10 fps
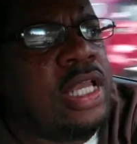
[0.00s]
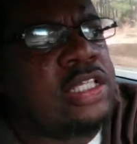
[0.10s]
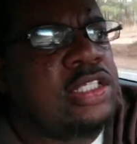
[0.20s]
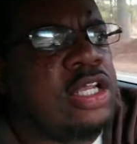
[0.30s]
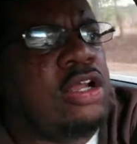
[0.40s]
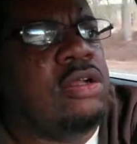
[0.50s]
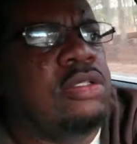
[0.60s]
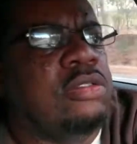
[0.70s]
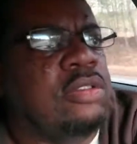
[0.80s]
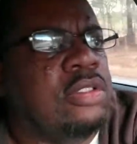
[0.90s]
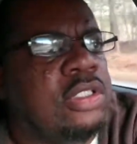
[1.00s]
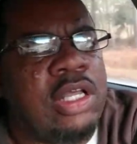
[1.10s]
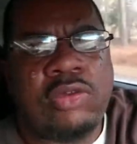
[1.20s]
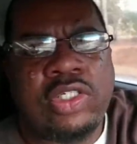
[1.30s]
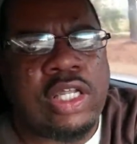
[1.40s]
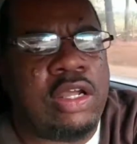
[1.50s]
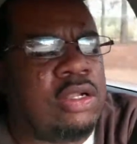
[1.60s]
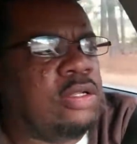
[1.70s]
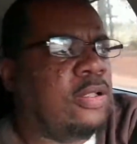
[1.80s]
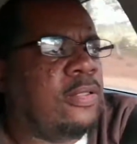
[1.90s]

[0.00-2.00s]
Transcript: Yes, sir. No, sir.